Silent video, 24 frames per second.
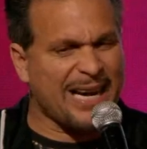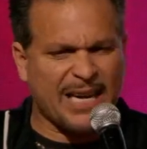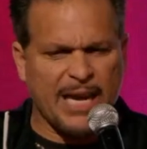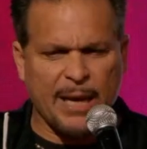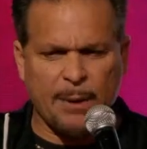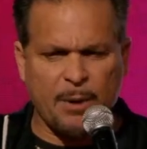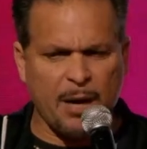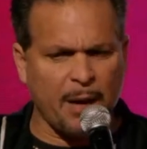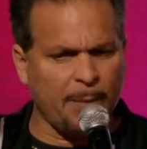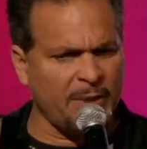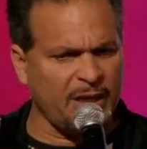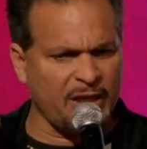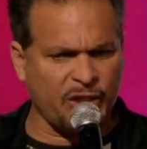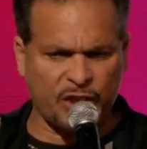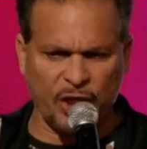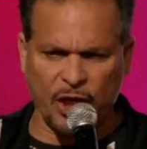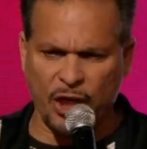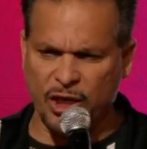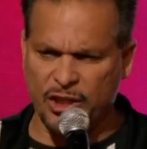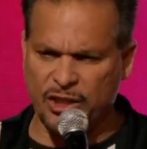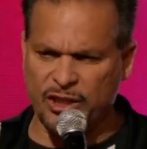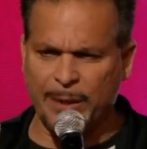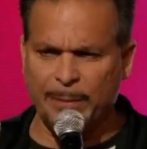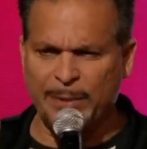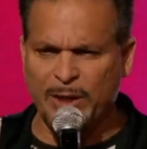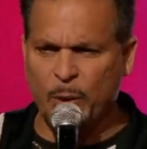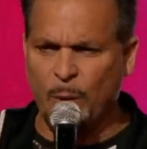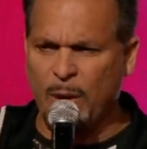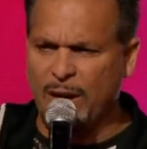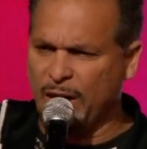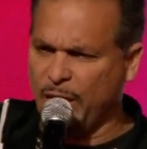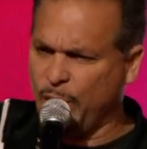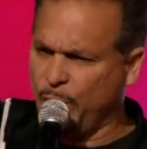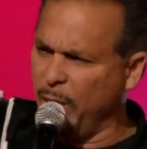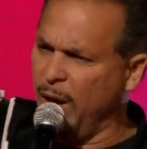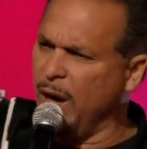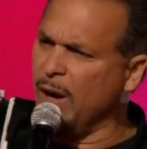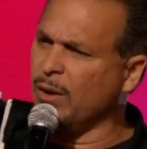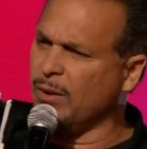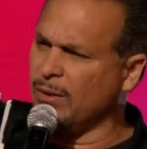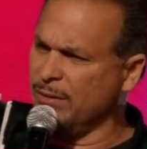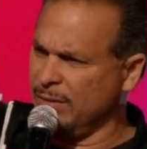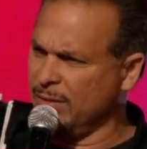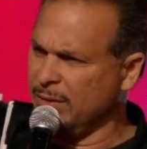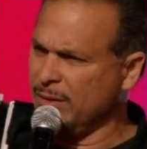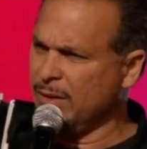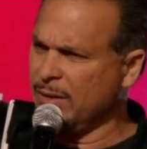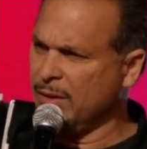keep coming to church. How many want to grow?
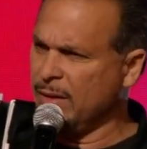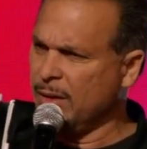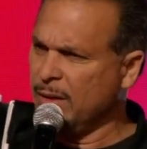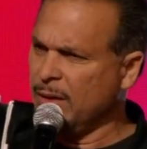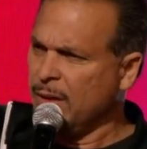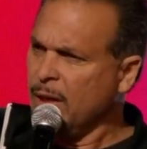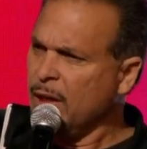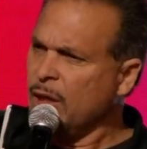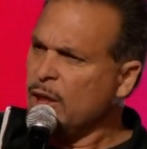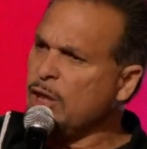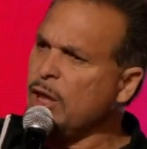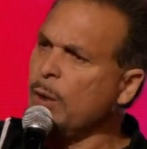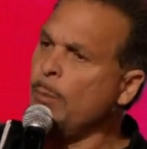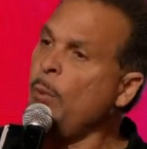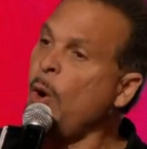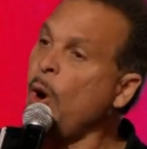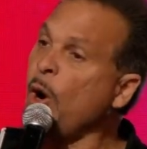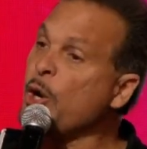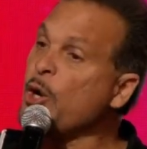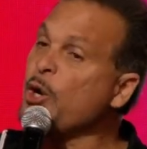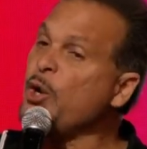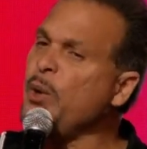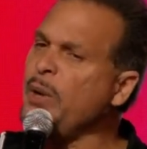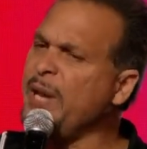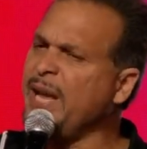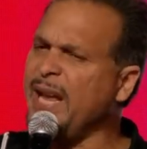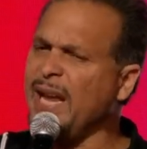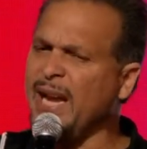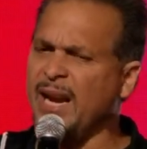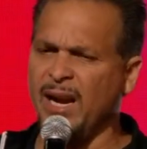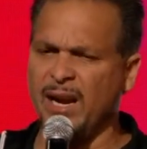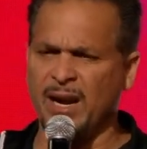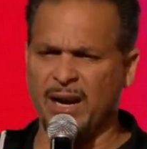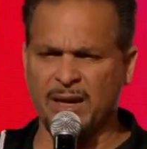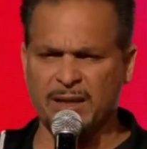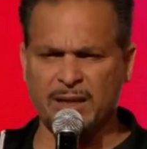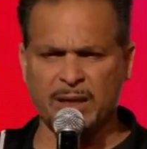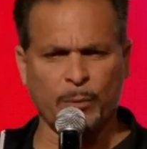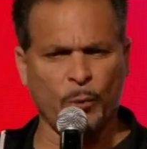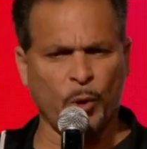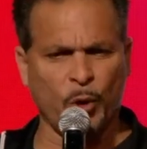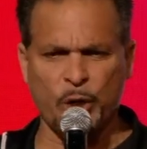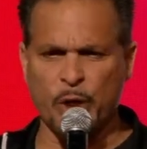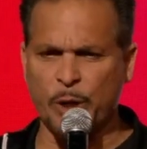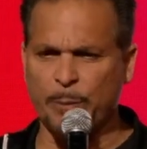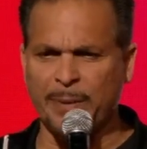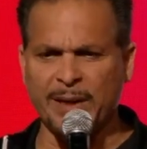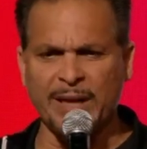The more you hear, the more
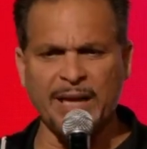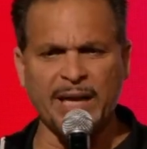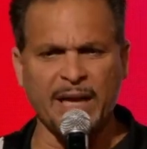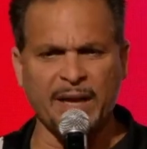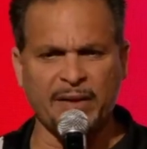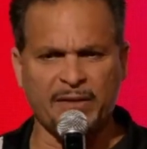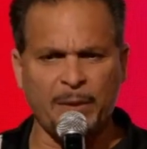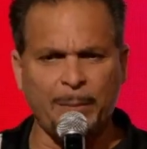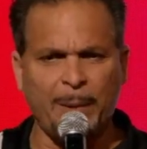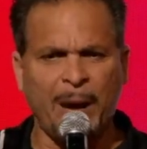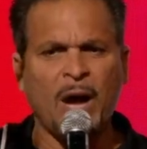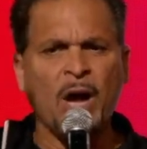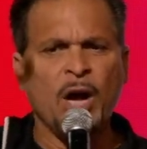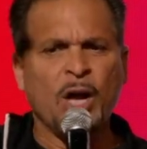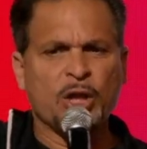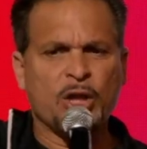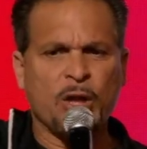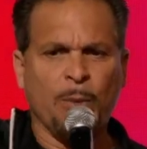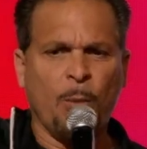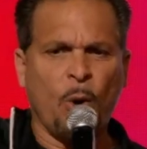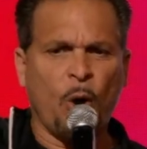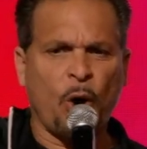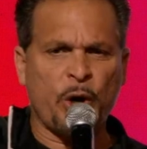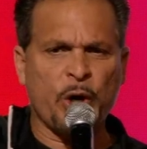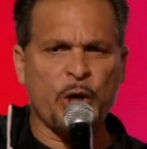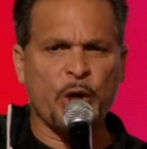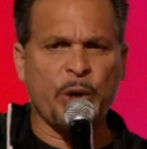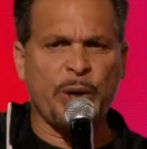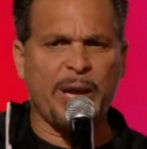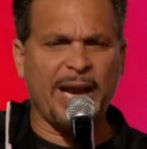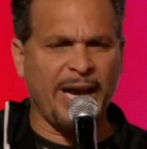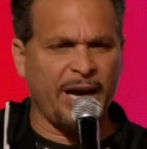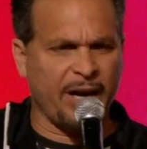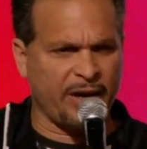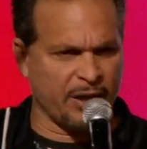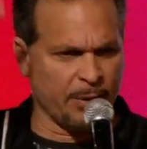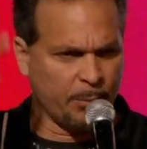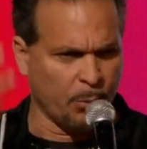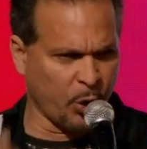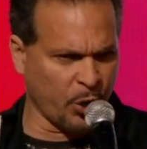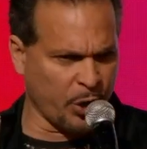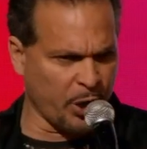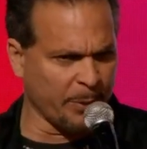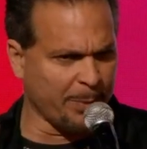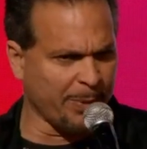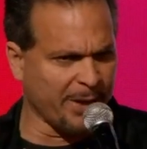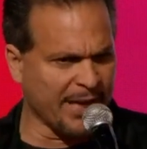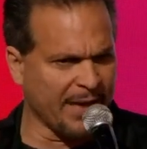you believe. Come on, the more you hear, the more you
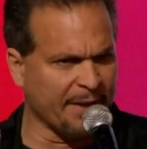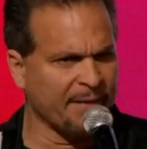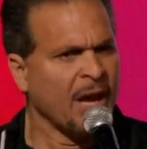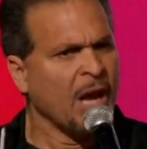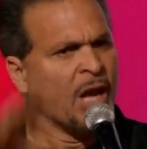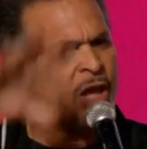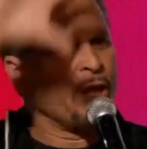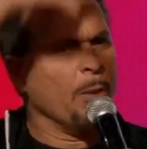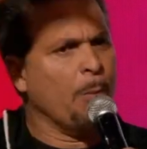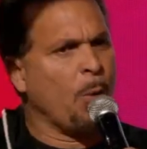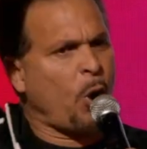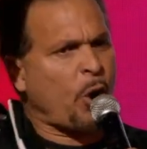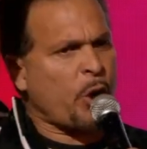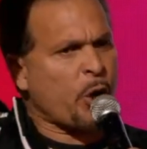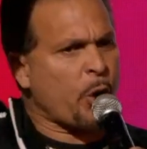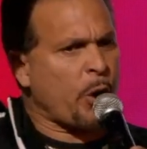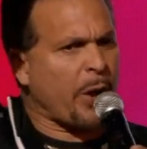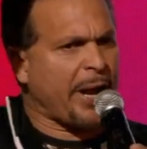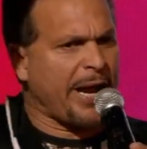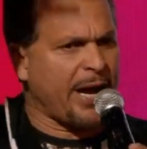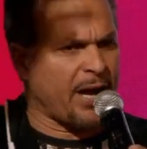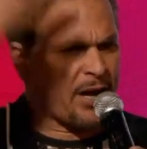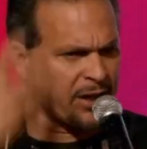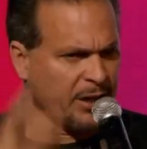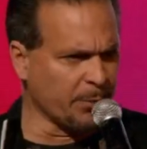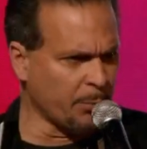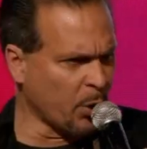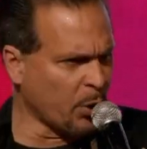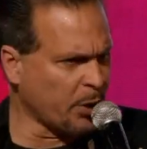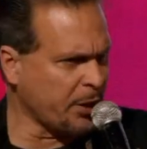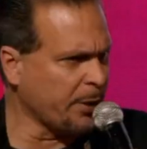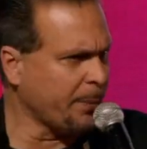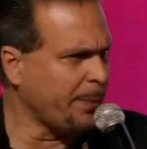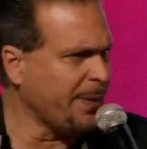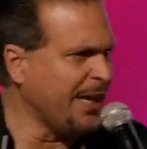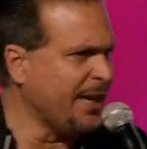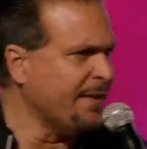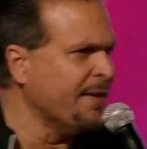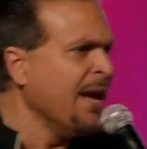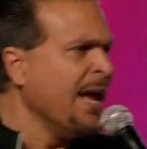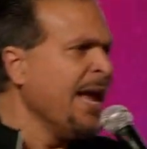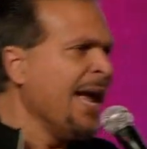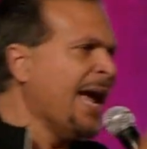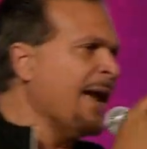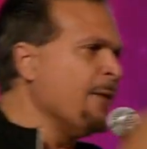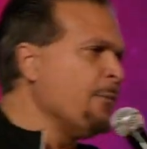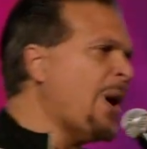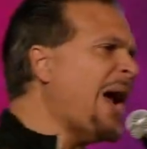believe. The more you hear, the more you believe.
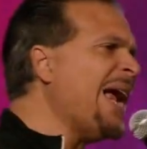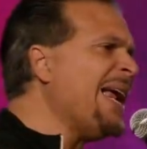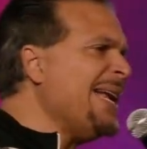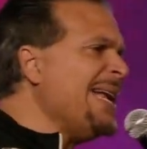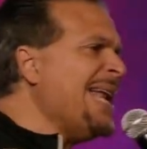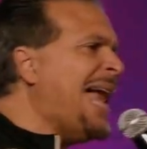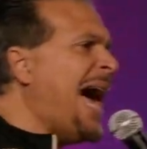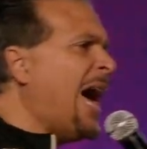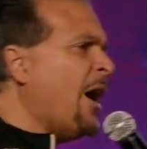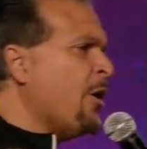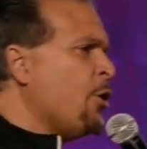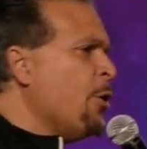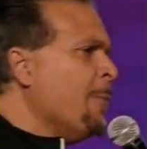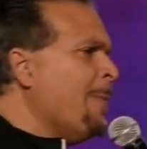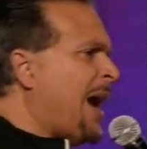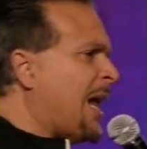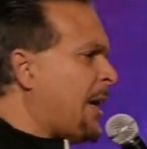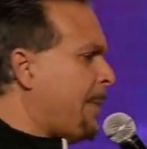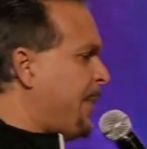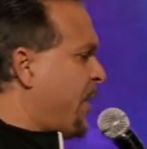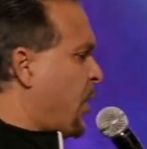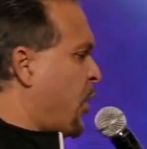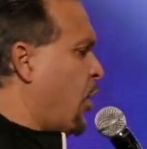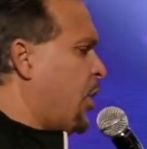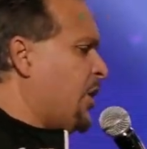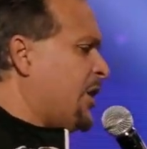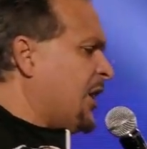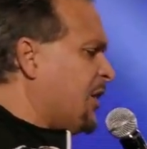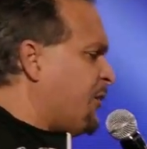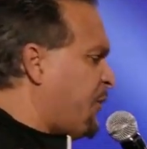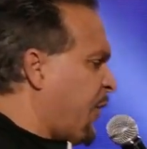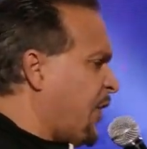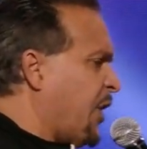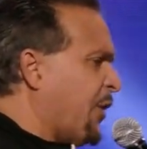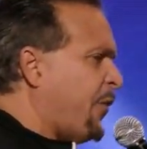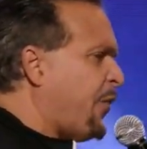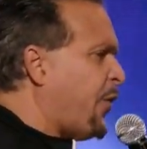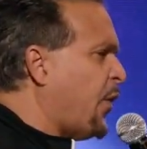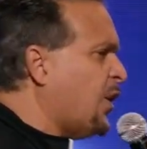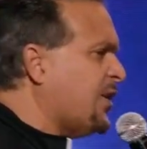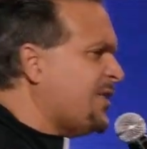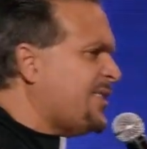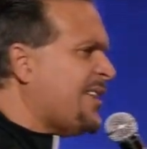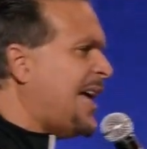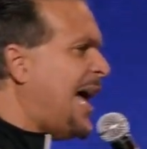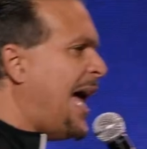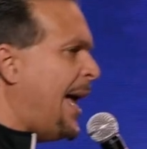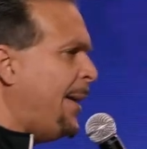And right now, you might have heard this for the first
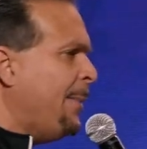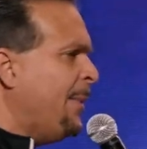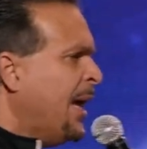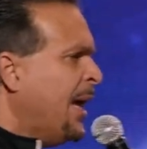time,